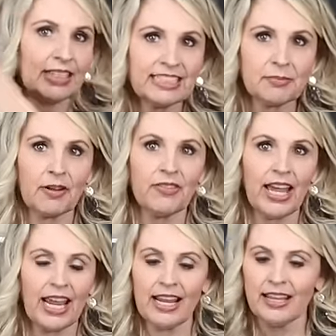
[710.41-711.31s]
it's a
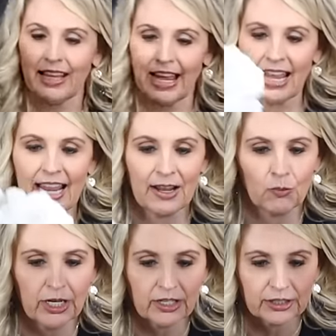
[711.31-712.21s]
buffet
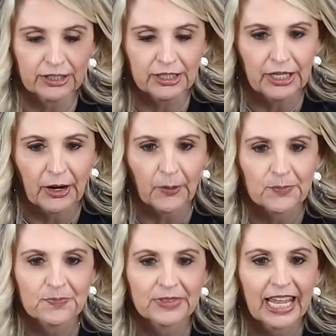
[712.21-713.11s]
and we are good to go.
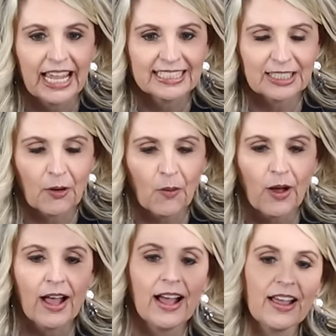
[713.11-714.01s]

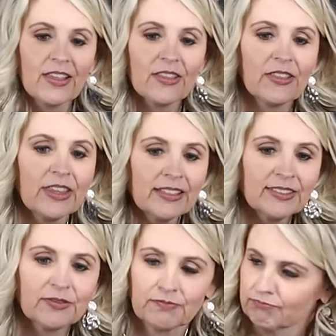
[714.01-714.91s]
So
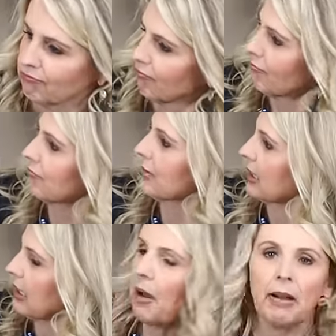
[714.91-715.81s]
this
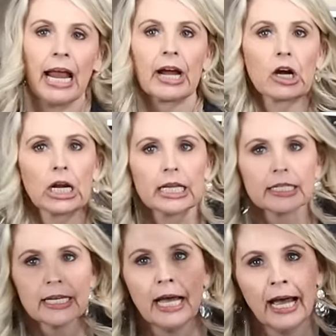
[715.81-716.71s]
has got my hair on
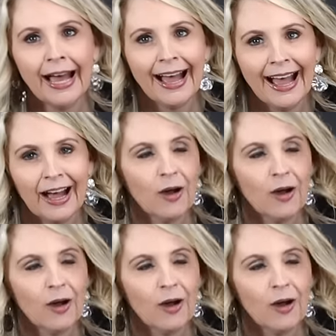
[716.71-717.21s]
it.